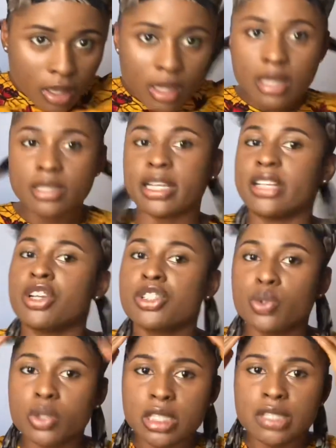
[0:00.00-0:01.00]
So I just
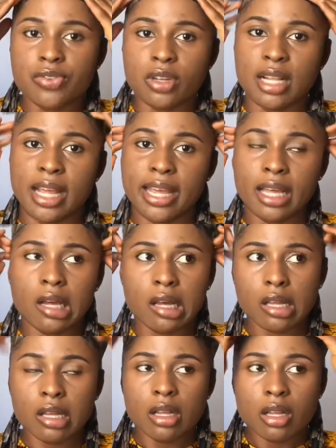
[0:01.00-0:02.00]
do this for like
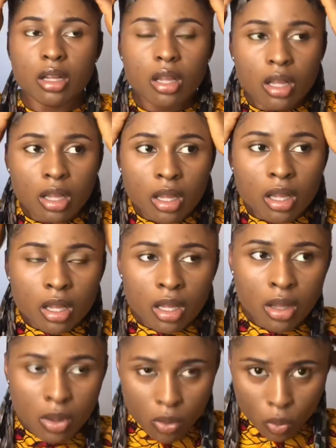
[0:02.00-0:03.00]

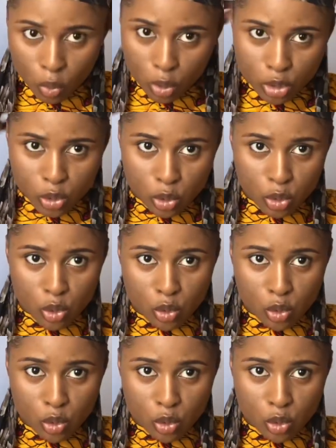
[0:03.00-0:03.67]
1 to 2